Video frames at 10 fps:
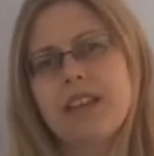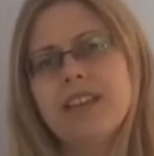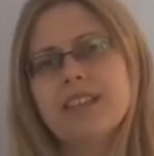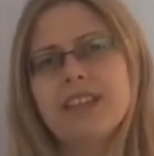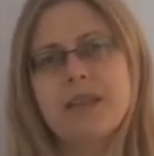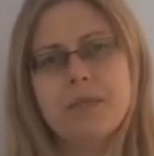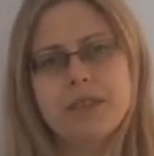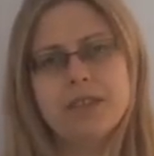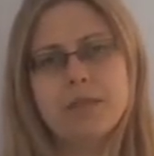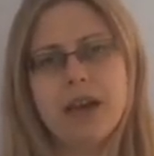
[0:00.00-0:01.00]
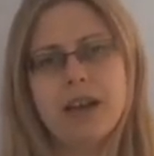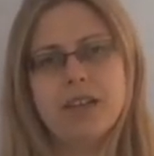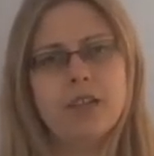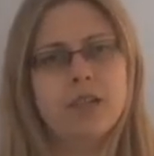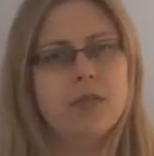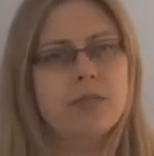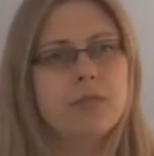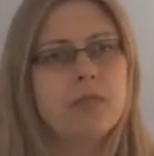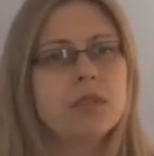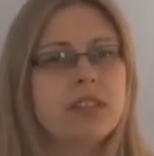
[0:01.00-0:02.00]
easily misspell or
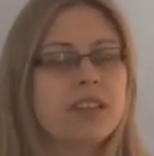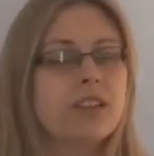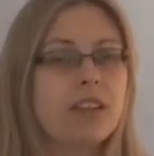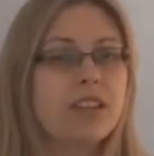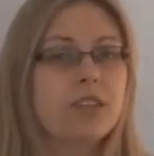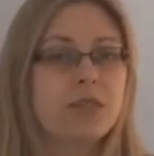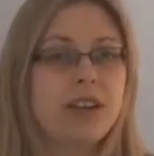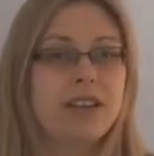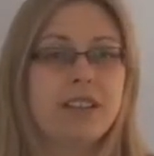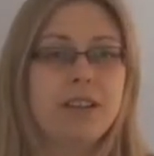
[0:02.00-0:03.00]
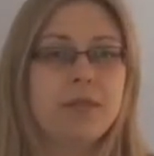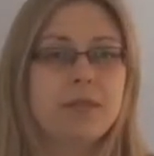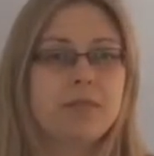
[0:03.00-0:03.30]
put in incorrectly?